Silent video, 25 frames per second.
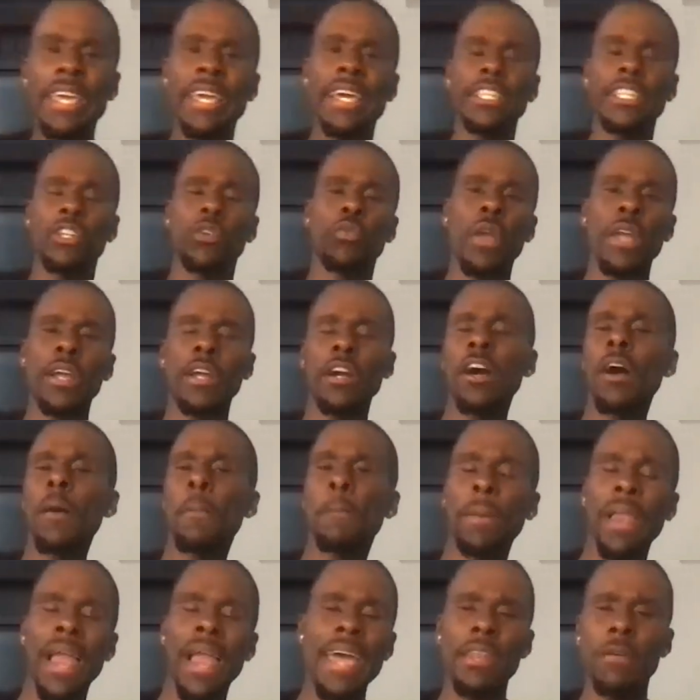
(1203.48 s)
hit the rank of
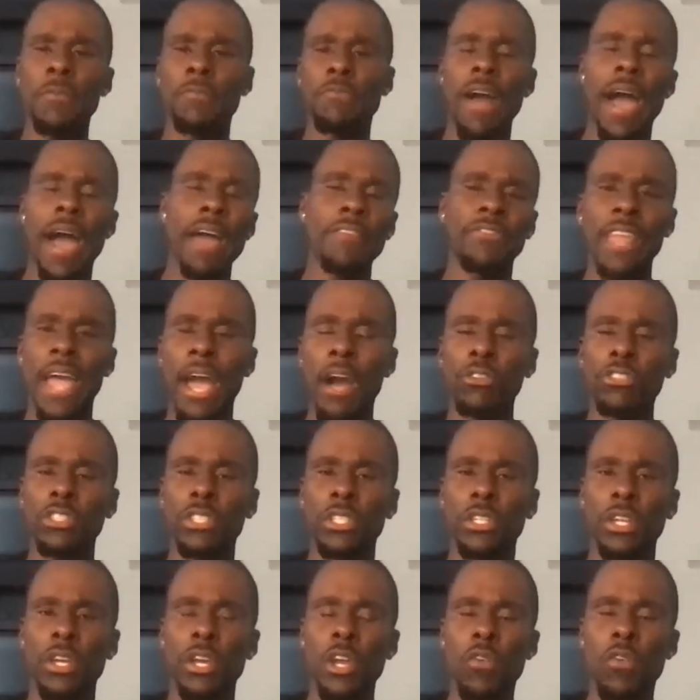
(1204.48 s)
platinum
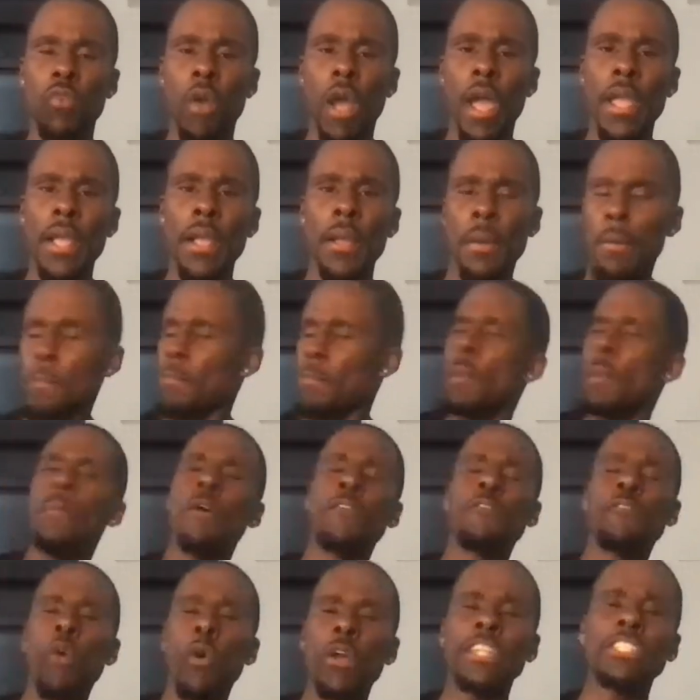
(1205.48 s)
5,000, right? But
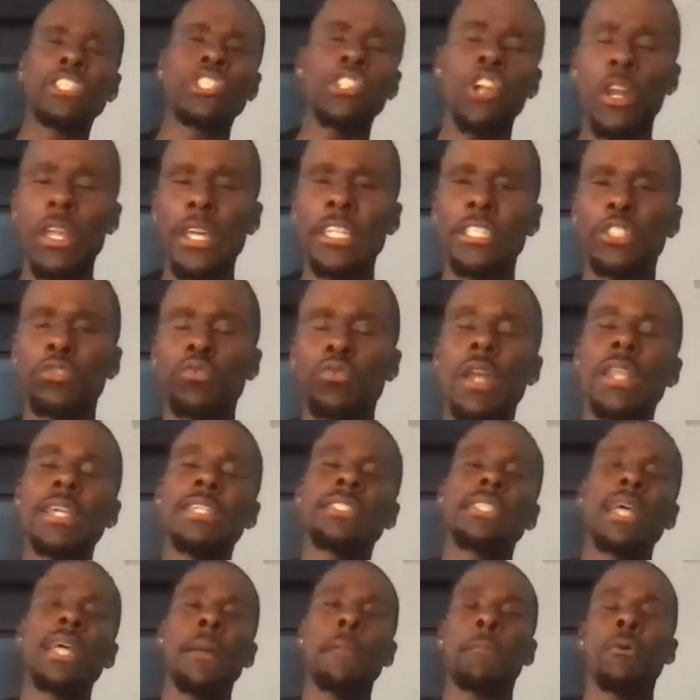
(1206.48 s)
before he started his run, he
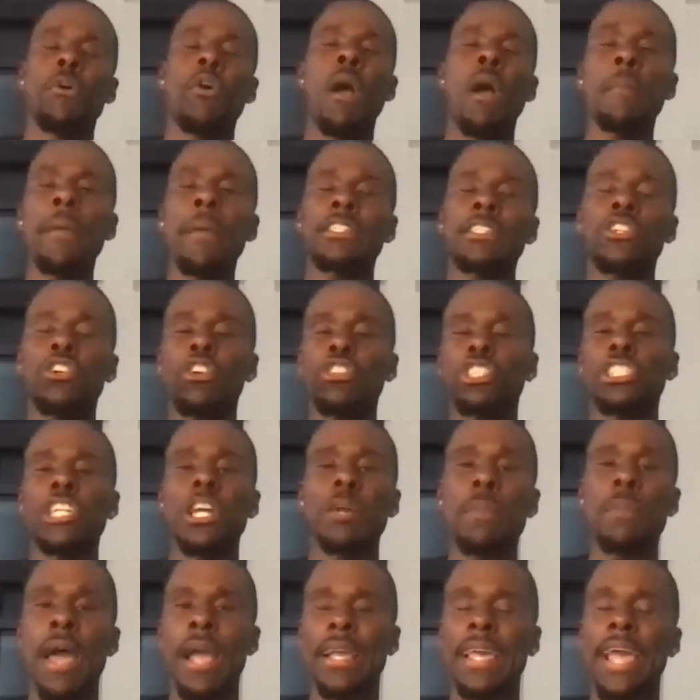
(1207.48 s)
said, bro, I'm actually going to share
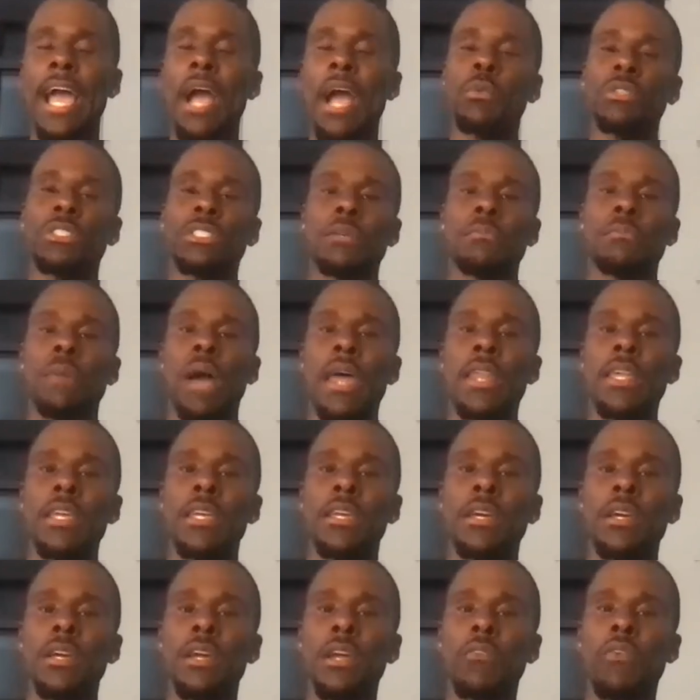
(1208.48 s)
my account with somebody,
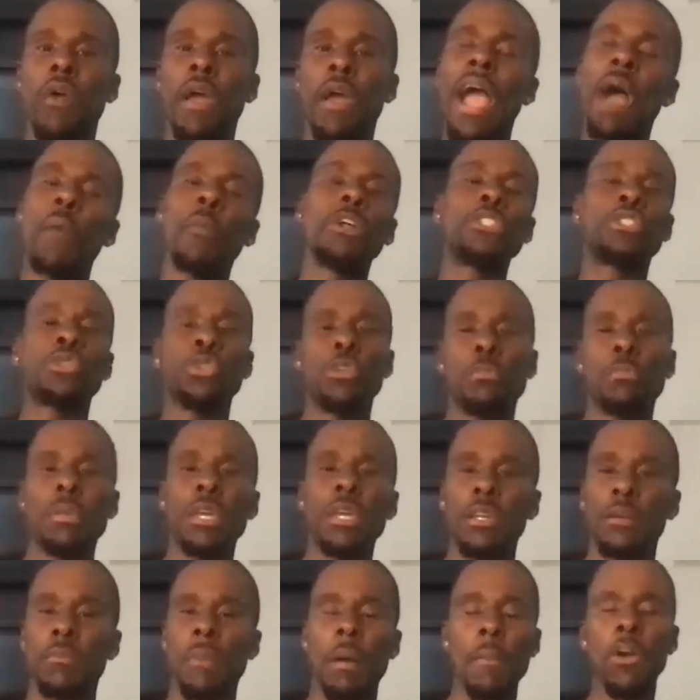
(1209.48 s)
right? I want you to meet
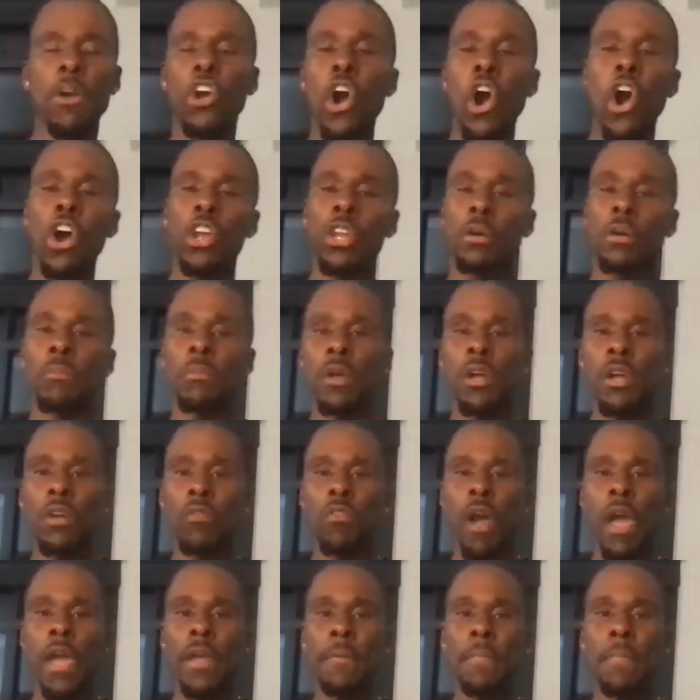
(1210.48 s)
him. I'm going to call him,
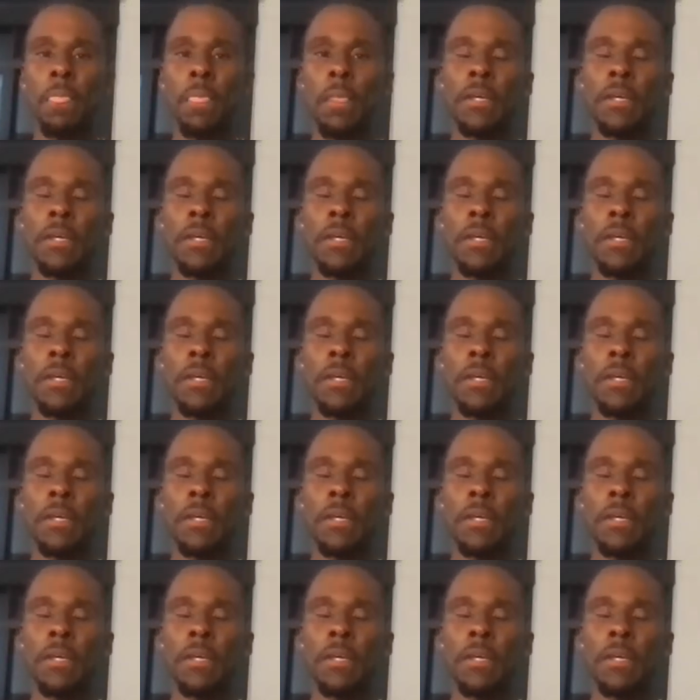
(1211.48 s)
right?